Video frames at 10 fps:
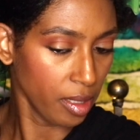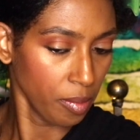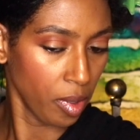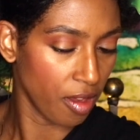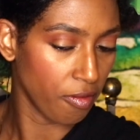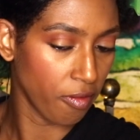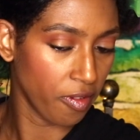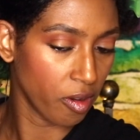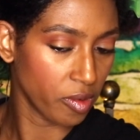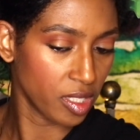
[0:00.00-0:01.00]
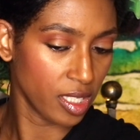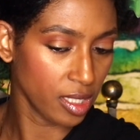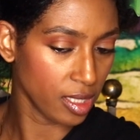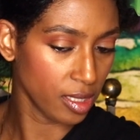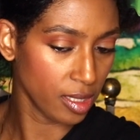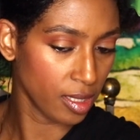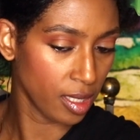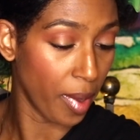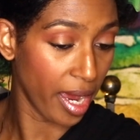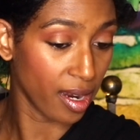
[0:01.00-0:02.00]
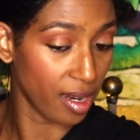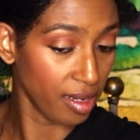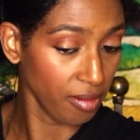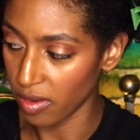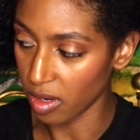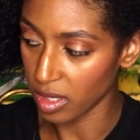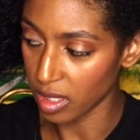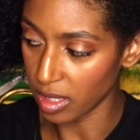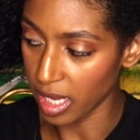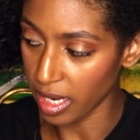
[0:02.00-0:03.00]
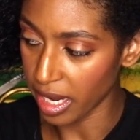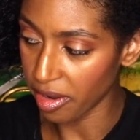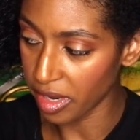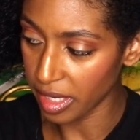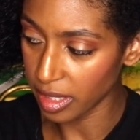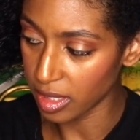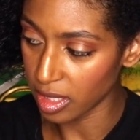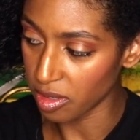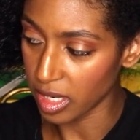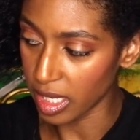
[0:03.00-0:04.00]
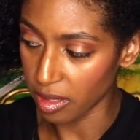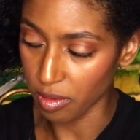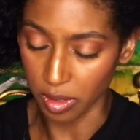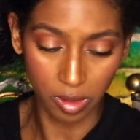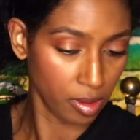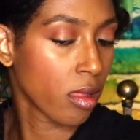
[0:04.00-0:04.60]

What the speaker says: up. If you feel resistance, back off. Focus on that area until you get it through.